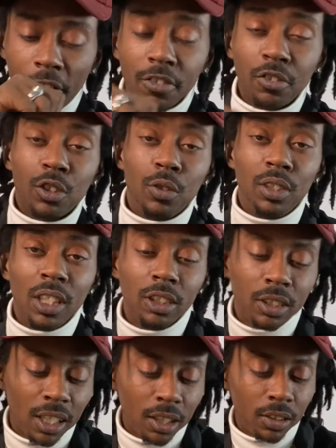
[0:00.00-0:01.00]
So
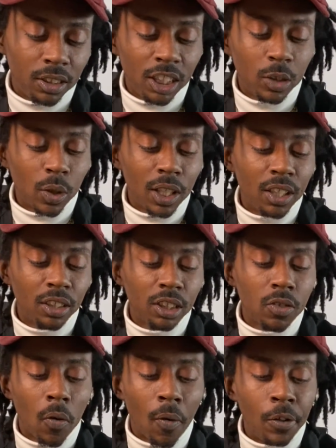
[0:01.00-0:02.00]
taste wise,
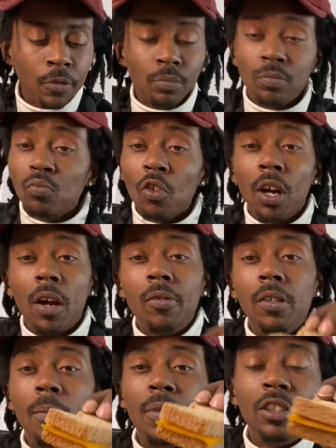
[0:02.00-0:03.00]
I'm
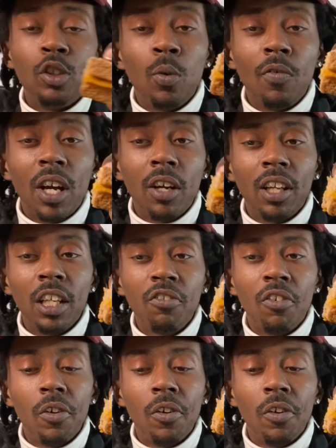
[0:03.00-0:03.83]
gonna have to go with Violife.